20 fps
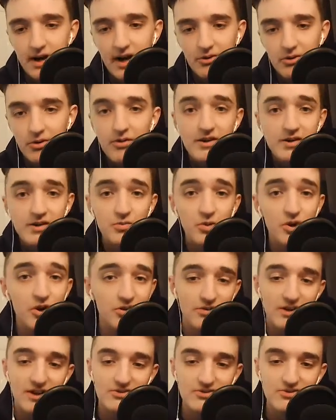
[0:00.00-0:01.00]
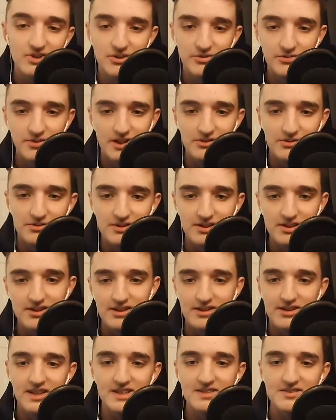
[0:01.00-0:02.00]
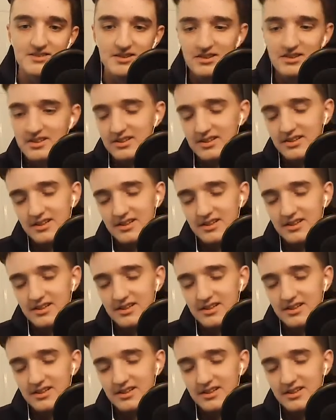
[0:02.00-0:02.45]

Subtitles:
do things work around in Leicester?